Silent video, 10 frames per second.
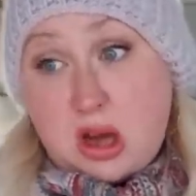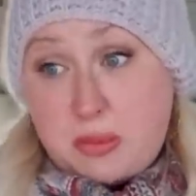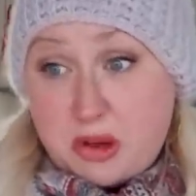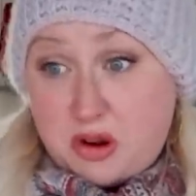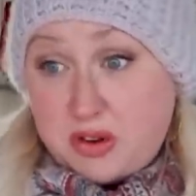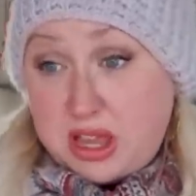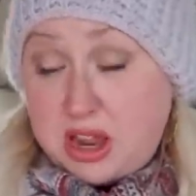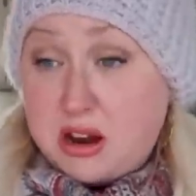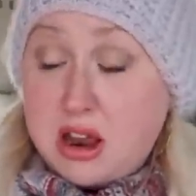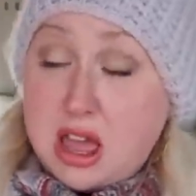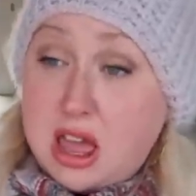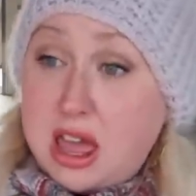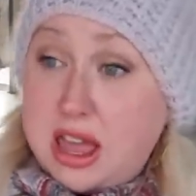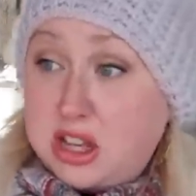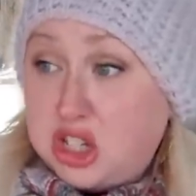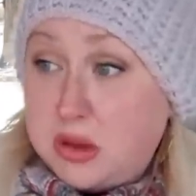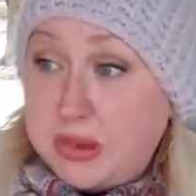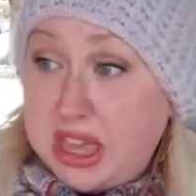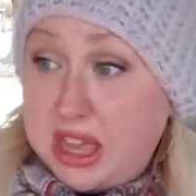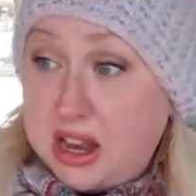up over here and
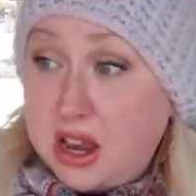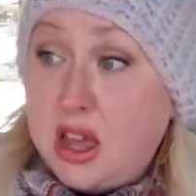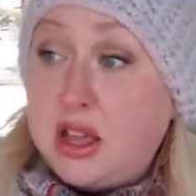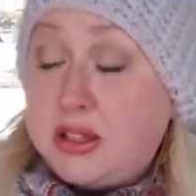jump in.